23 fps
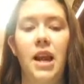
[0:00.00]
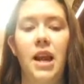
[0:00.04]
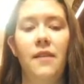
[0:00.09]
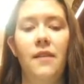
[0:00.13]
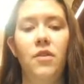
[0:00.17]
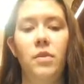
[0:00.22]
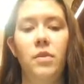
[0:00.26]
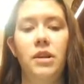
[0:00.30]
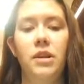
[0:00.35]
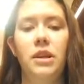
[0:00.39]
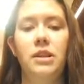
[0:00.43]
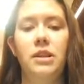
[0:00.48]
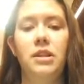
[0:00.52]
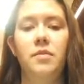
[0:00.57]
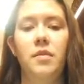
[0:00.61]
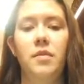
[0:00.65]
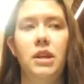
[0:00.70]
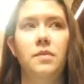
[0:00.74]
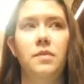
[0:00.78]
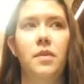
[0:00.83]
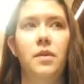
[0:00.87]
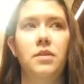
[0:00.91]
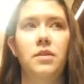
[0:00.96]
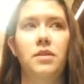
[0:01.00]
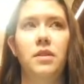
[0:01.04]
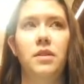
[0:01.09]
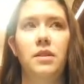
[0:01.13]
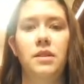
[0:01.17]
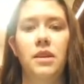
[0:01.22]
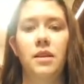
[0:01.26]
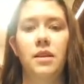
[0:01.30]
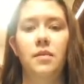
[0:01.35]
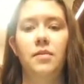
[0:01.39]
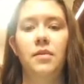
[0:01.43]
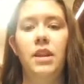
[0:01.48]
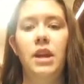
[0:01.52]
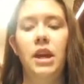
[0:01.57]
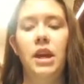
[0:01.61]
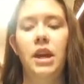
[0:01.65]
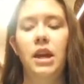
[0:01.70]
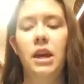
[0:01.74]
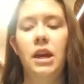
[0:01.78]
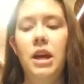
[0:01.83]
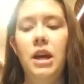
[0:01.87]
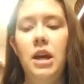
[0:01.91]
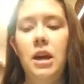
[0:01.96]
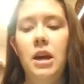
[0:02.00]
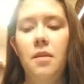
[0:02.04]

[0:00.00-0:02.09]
everyone needs to be exposed to the same thing